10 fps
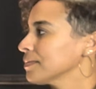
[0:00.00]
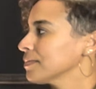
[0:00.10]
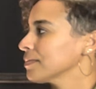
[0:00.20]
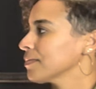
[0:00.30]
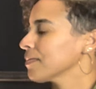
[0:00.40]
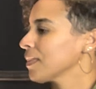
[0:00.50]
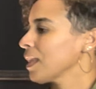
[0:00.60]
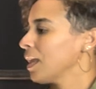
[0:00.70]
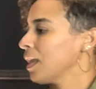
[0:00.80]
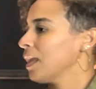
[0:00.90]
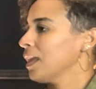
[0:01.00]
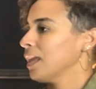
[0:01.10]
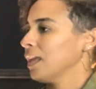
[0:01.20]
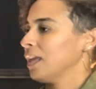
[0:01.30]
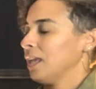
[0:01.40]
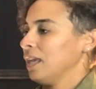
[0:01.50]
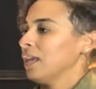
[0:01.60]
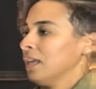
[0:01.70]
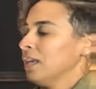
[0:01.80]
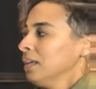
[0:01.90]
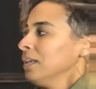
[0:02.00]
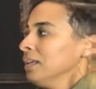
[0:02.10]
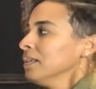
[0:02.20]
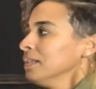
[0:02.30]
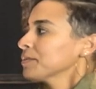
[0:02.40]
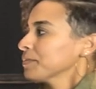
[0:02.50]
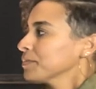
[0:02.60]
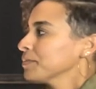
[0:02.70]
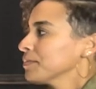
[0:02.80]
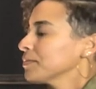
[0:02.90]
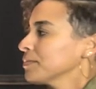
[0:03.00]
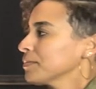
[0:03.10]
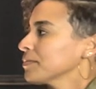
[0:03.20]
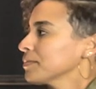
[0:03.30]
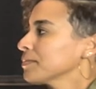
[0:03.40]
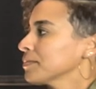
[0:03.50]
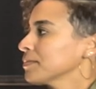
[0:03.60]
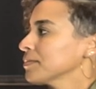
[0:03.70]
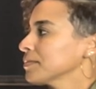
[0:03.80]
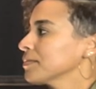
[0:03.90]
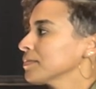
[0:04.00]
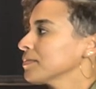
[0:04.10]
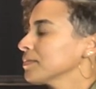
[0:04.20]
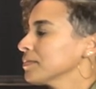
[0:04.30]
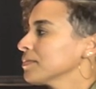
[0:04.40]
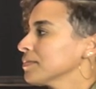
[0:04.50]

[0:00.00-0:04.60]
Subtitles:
No words are spoken by the person on screen.